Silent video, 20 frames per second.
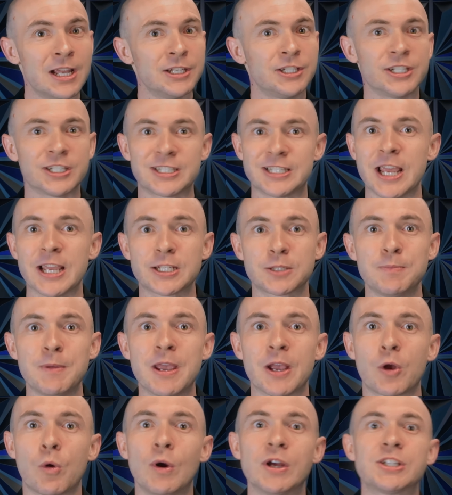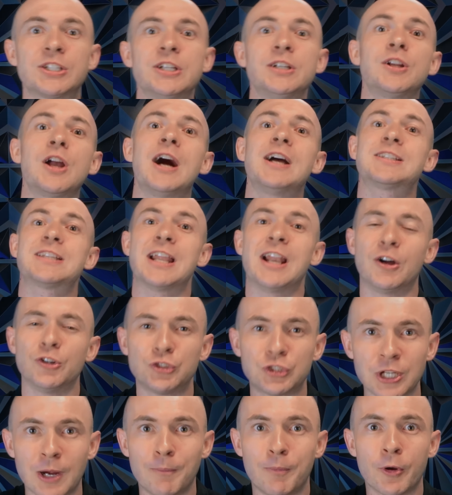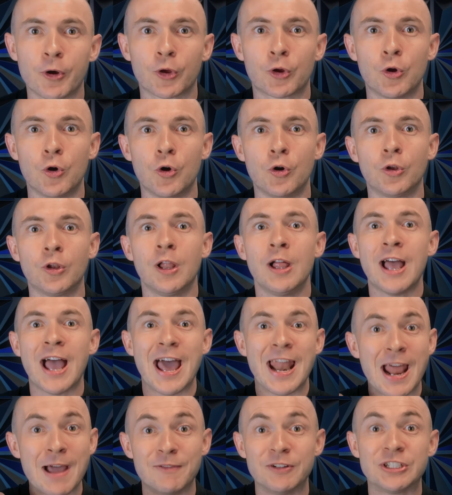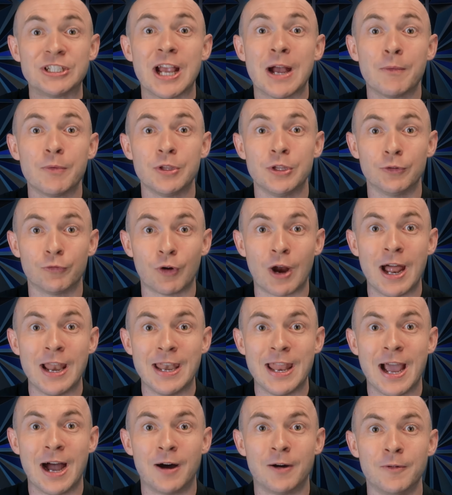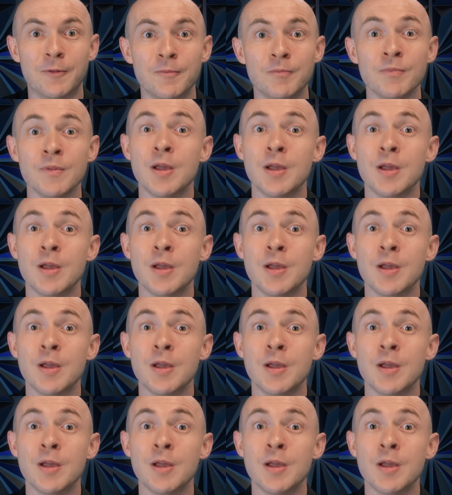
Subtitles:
Just text me a question, guys, and I'll jump on a call and have a chat with you right now.